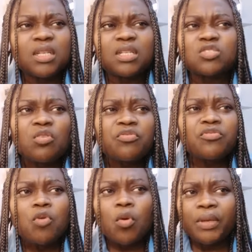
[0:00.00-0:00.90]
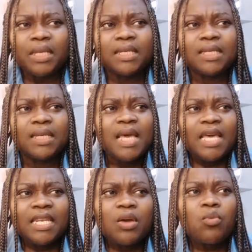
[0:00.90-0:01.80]
It is not flowing
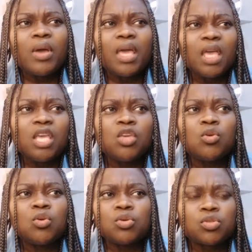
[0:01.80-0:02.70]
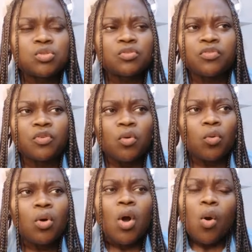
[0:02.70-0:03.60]
the way it used to flow.